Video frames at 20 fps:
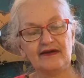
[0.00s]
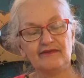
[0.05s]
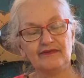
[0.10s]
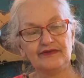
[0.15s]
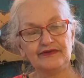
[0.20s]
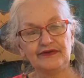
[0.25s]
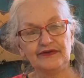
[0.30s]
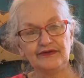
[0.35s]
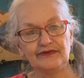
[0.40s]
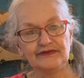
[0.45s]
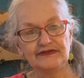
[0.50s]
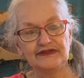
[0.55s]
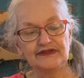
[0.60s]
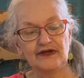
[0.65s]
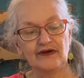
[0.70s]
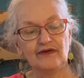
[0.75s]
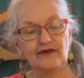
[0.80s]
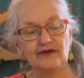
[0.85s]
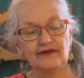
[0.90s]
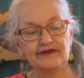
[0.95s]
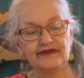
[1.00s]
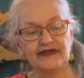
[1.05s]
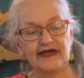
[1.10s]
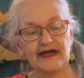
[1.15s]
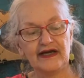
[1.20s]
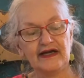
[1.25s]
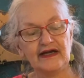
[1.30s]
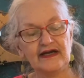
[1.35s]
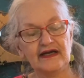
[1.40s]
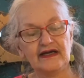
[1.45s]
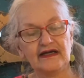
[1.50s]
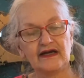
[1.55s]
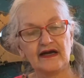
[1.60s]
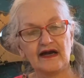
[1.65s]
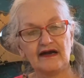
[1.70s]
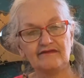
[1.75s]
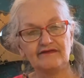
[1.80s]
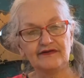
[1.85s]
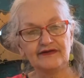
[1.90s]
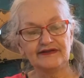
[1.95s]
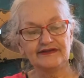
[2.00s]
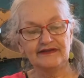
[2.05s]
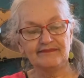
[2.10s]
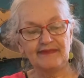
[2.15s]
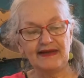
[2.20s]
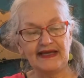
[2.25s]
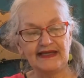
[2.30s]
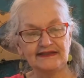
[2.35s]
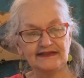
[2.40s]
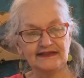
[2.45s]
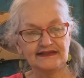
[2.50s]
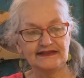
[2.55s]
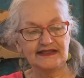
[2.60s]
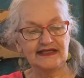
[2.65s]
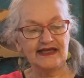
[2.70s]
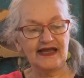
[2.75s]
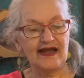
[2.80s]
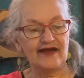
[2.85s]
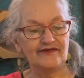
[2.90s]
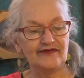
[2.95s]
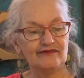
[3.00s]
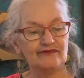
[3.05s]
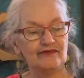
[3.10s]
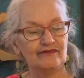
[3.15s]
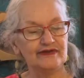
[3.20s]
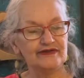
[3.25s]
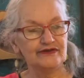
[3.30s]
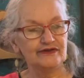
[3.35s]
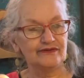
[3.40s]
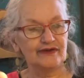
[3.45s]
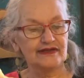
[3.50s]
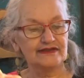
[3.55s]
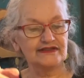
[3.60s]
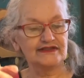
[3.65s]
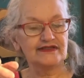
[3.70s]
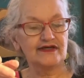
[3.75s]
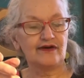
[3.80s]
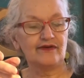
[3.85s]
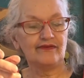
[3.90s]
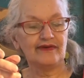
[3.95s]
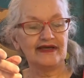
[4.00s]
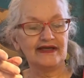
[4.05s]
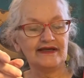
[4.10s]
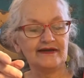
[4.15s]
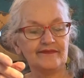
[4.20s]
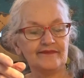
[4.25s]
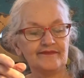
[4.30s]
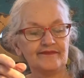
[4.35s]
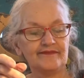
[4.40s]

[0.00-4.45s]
we'll use to hold the cover and the pages together when we do our sewing.